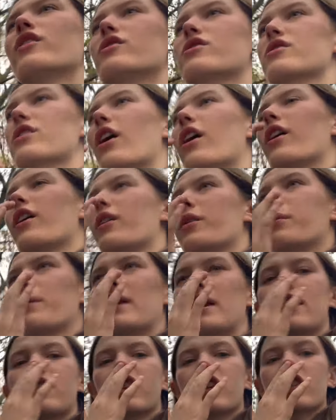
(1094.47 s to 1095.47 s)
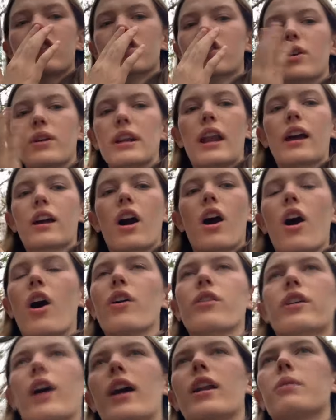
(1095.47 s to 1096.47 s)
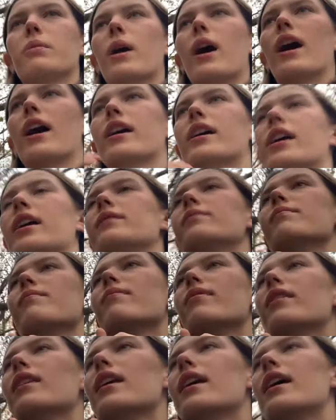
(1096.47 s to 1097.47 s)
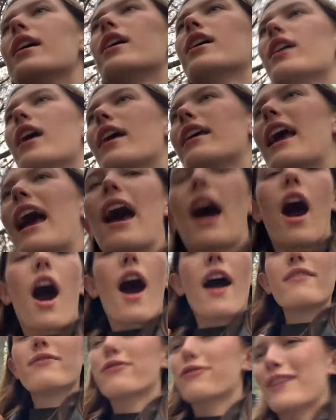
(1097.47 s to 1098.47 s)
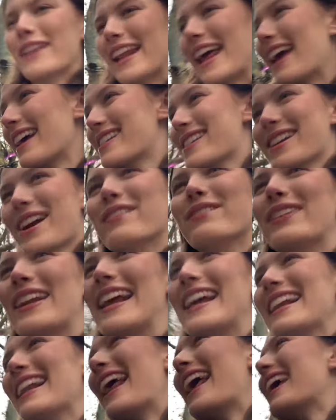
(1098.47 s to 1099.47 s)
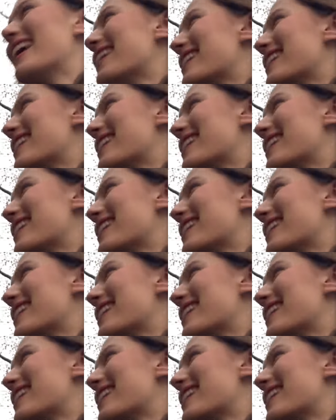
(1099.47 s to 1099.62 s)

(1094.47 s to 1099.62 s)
So we're literally just doing like our own kind of work. Yeah, I've finished completely.